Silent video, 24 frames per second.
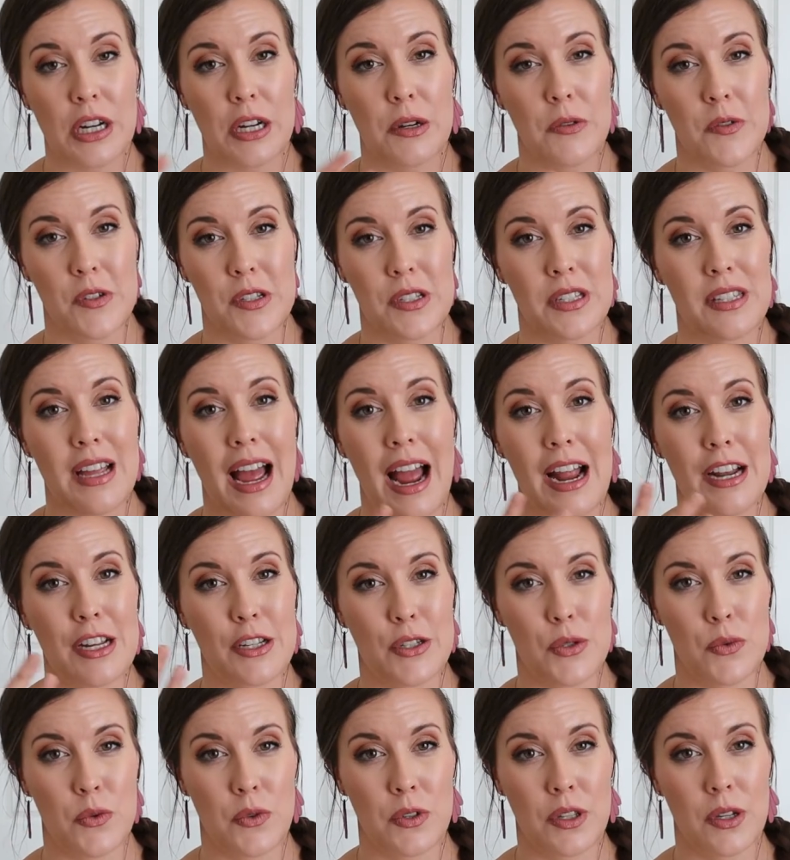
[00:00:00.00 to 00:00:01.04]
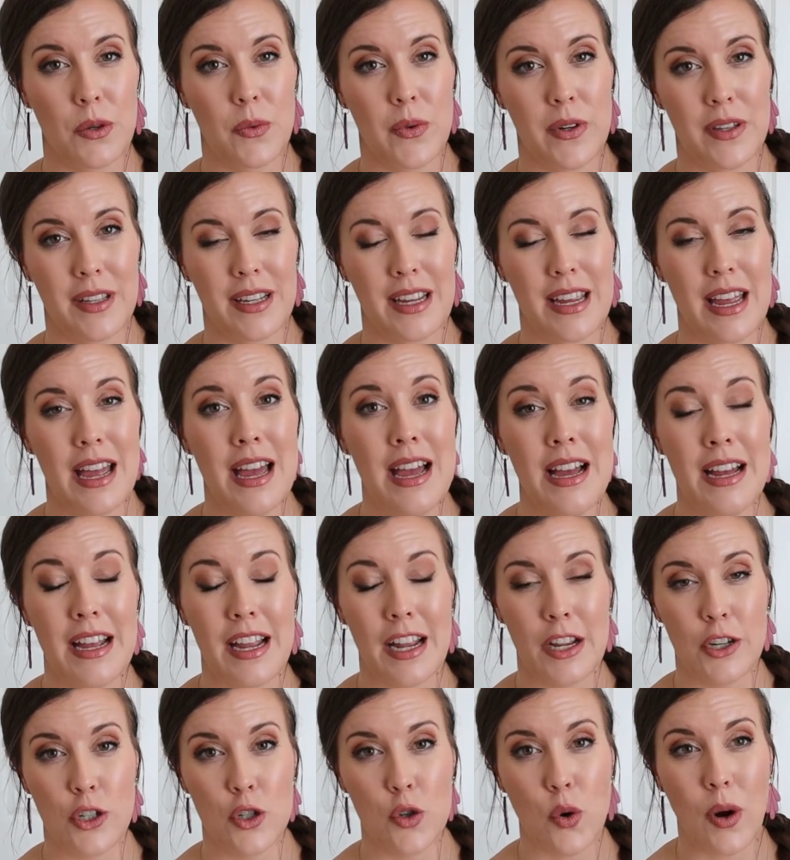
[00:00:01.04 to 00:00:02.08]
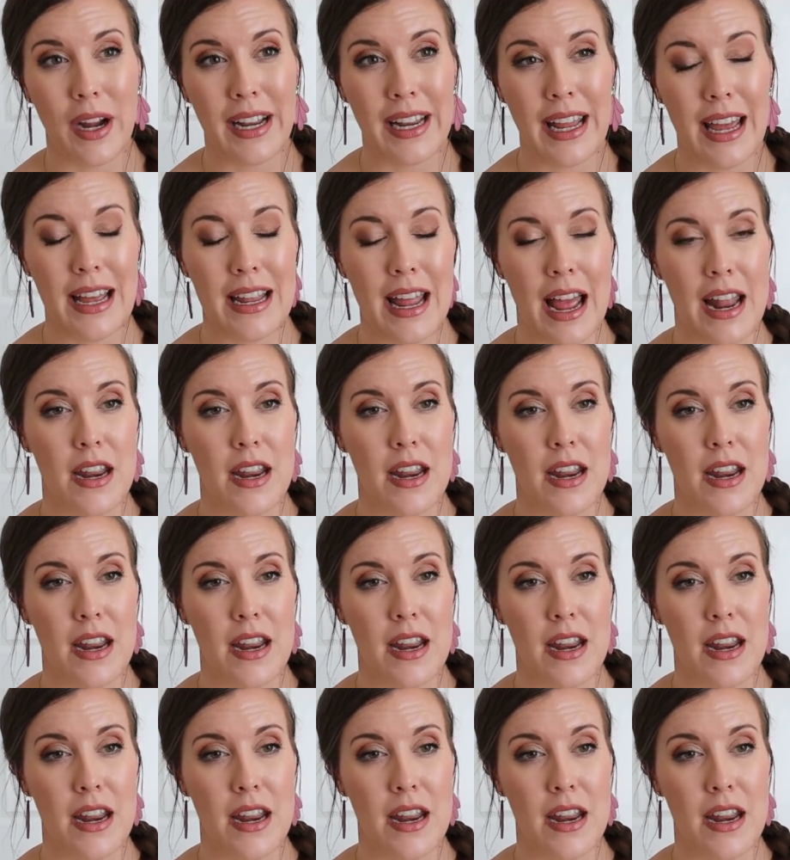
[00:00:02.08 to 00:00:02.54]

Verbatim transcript: It was, I just really, really enjoyed it,